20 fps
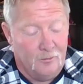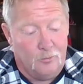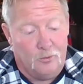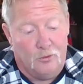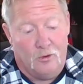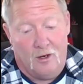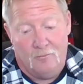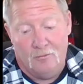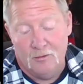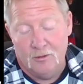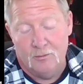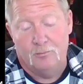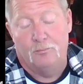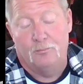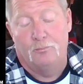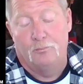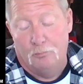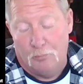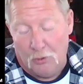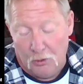probably
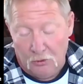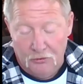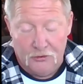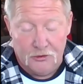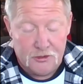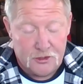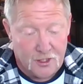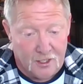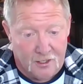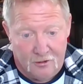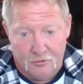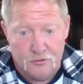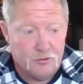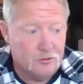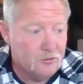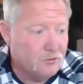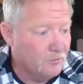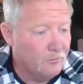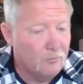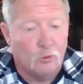both the
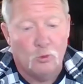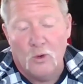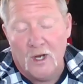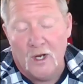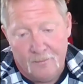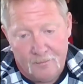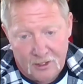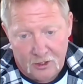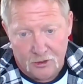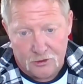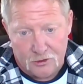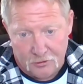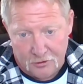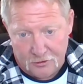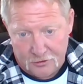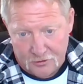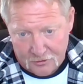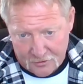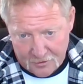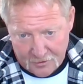challengers are way better
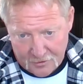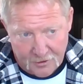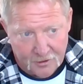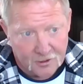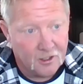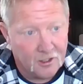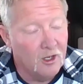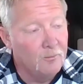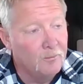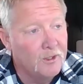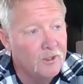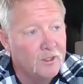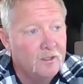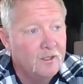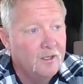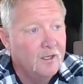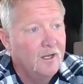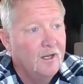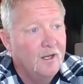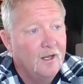choices than the incumbent.